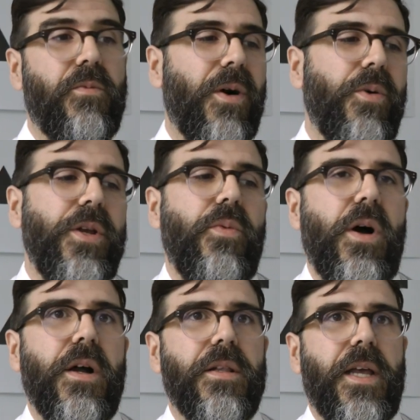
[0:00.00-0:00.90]
Well, what do you
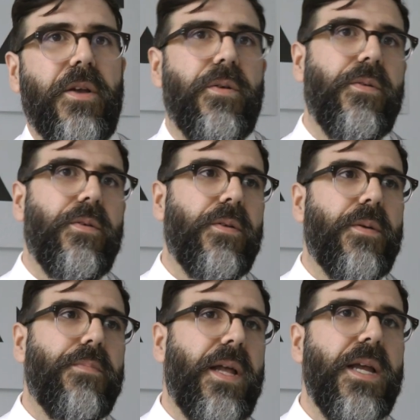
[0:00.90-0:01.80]
want? Like you're
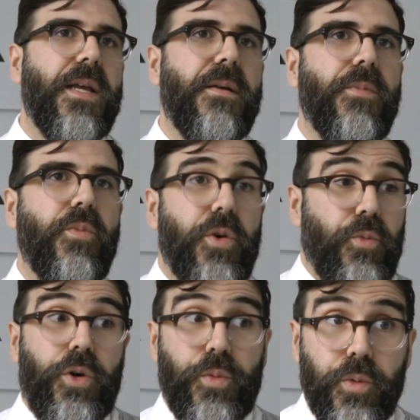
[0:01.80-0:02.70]
complaining, but what,
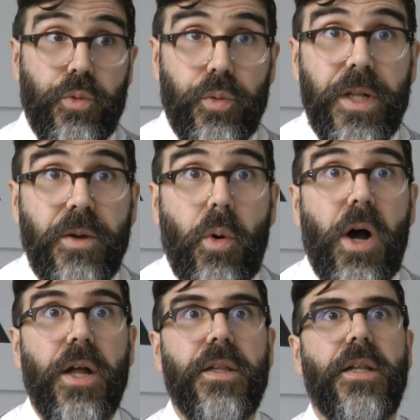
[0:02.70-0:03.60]
what do you really
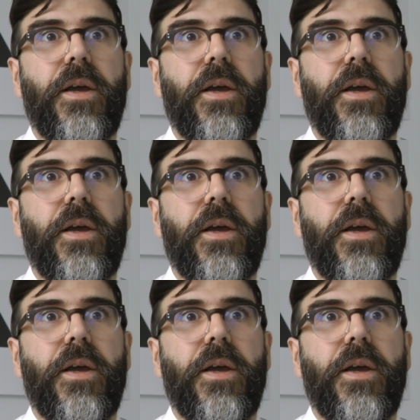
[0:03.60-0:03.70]
want?